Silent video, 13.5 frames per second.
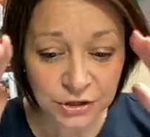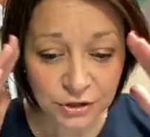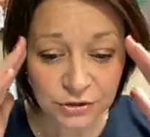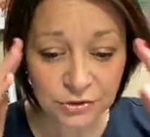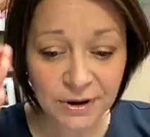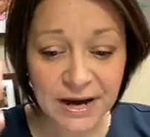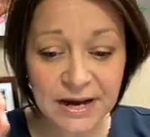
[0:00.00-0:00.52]
you
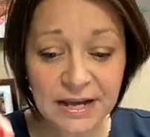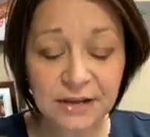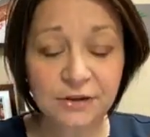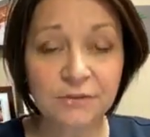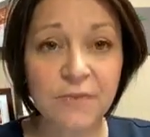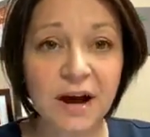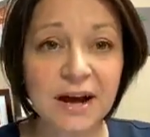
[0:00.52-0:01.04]
know, training
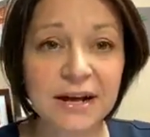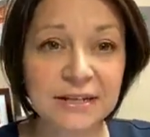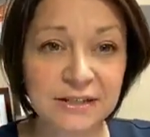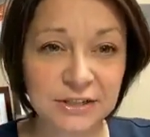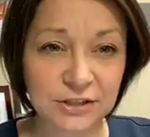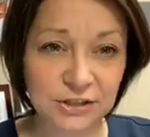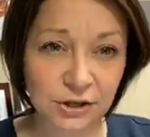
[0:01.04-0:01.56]
your
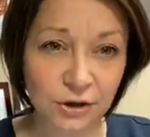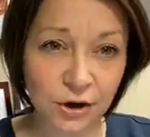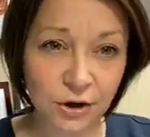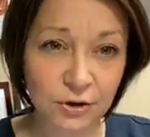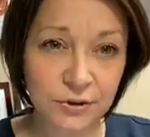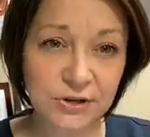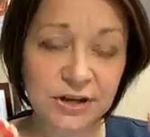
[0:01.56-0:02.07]
mind to, to
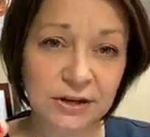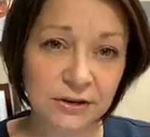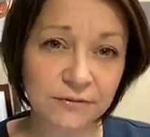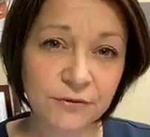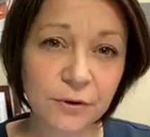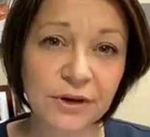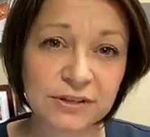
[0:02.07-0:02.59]
hone in
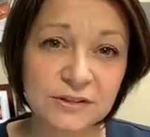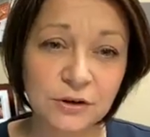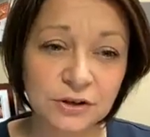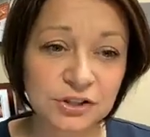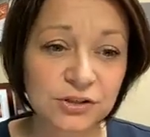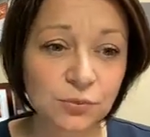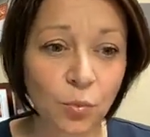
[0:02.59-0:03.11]
and focus
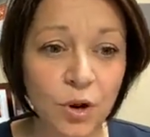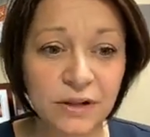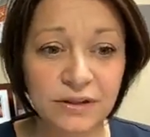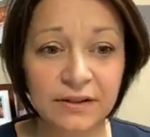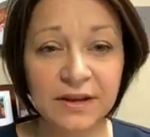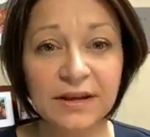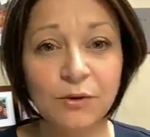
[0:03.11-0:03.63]
on just
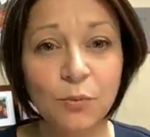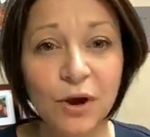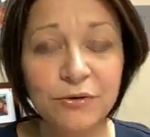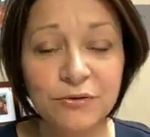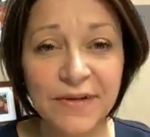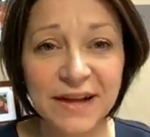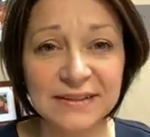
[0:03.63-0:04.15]
one thing,
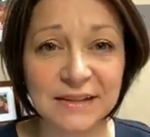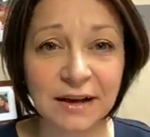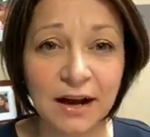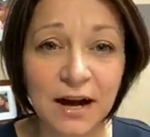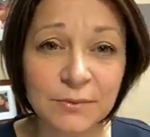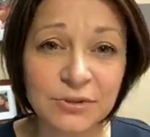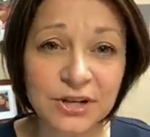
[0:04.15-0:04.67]
whether that's an
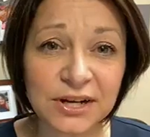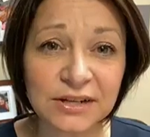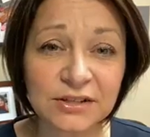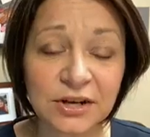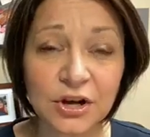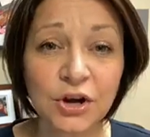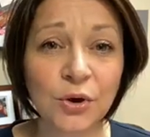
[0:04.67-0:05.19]

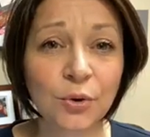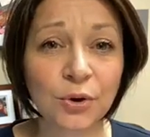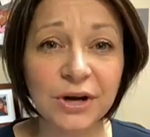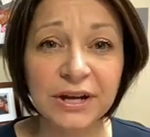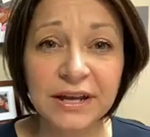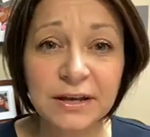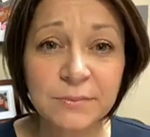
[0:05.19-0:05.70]
object
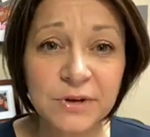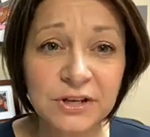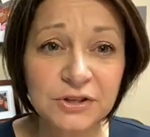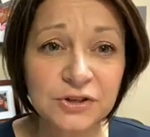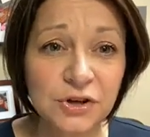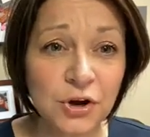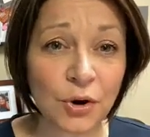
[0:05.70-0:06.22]
or an
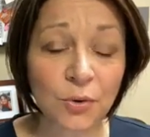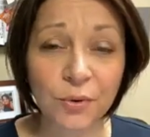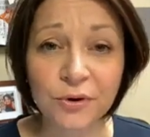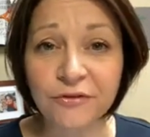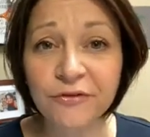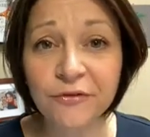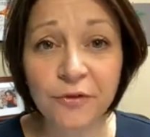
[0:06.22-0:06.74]
image
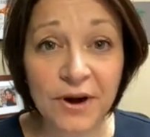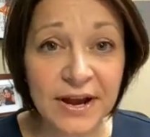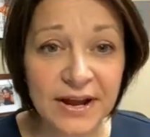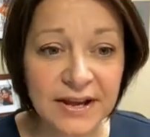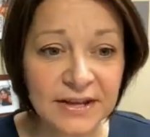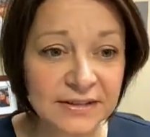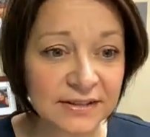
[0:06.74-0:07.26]
or a
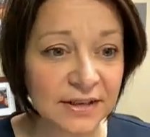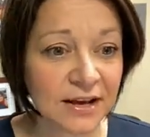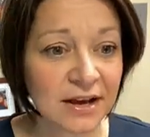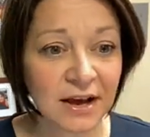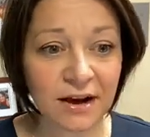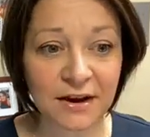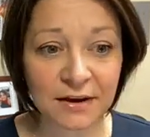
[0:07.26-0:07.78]
phrase.
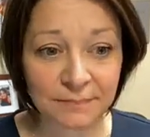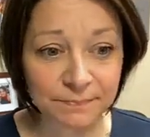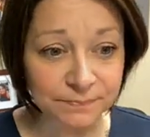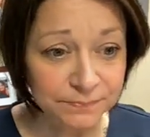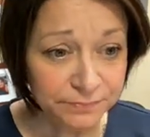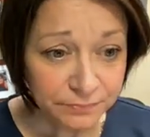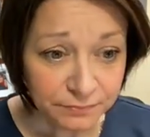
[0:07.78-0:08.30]

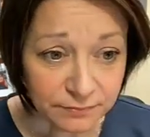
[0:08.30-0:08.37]
Um,